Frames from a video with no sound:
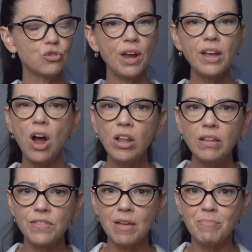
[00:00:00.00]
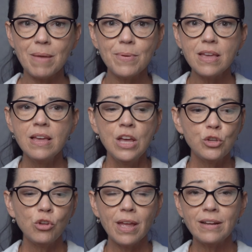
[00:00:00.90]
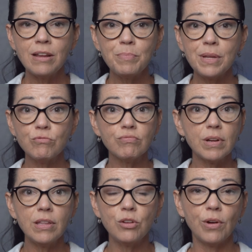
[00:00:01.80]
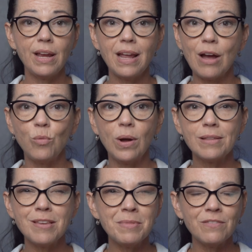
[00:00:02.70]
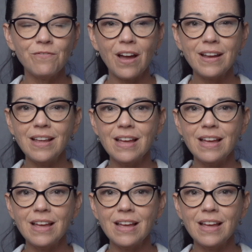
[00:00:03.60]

Try all of them. Maybe you'll end up being really great at one of them and find